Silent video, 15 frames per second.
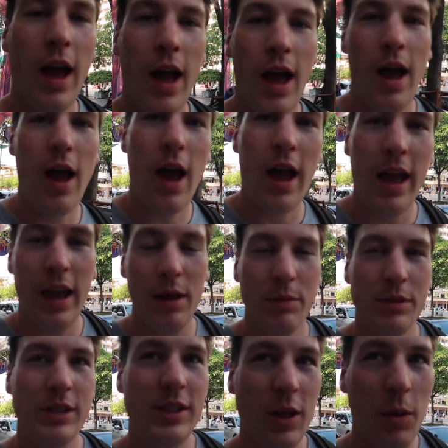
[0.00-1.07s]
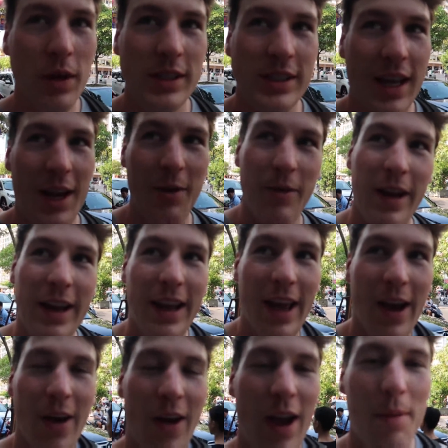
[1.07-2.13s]
I am so excited right
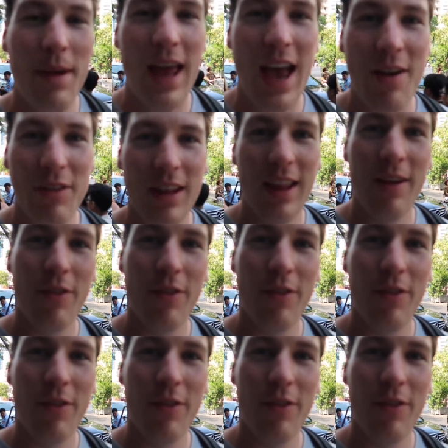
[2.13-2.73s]
now. I'm an avid